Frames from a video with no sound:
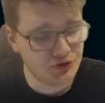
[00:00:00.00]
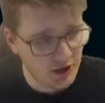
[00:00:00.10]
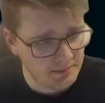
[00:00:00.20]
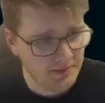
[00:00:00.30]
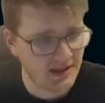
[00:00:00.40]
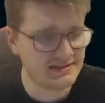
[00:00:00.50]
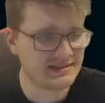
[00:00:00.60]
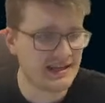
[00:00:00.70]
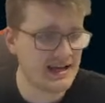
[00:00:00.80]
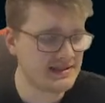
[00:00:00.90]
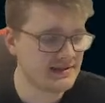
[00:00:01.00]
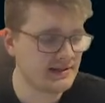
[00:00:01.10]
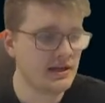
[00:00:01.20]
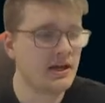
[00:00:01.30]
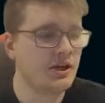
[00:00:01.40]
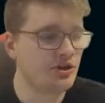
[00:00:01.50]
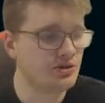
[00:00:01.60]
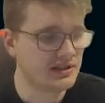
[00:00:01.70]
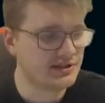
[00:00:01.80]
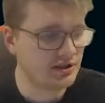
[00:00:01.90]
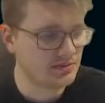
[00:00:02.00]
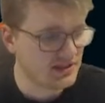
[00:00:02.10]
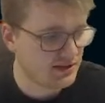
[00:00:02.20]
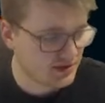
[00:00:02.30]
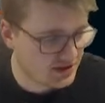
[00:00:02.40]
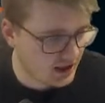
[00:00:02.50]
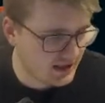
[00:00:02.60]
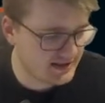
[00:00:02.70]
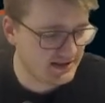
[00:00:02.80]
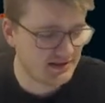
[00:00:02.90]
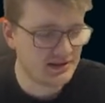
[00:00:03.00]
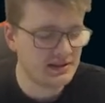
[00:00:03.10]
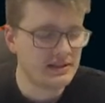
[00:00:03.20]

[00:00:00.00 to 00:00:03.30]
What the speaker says: dump LSS using some secret sauce